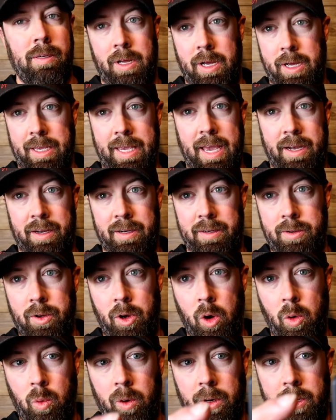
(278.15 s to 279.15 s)
Again,
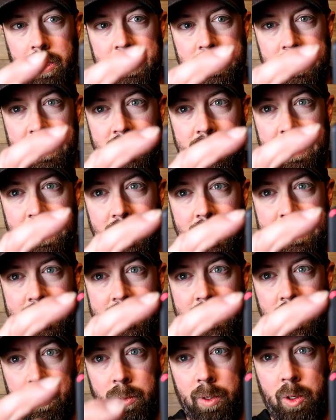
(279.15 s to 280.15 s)
no worries, it's
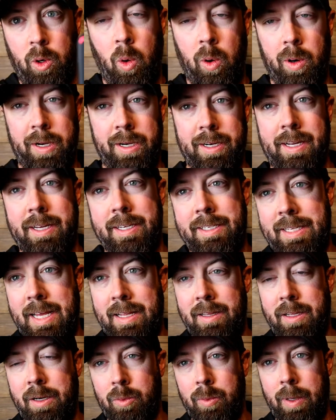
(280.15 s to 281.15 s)
still recording because that
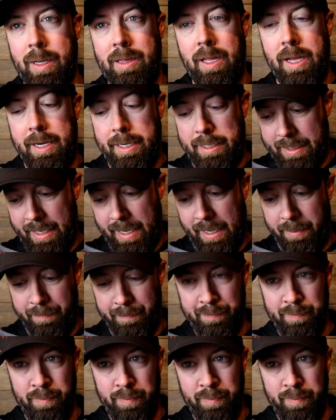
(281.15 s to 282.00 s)
little red light is on.